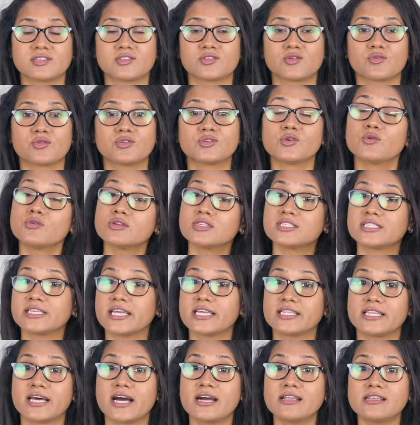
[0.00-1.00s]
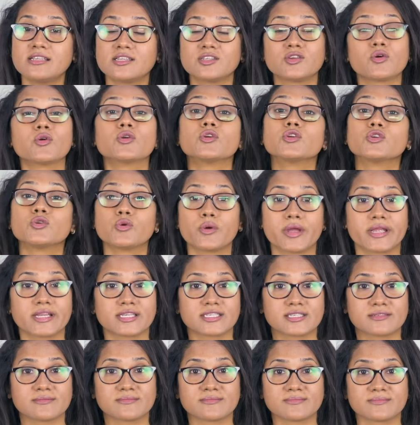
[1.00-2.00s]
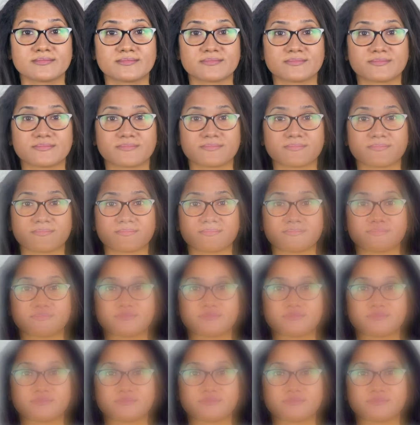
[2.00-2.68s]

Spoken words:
So don't say that. Don't do it. Tip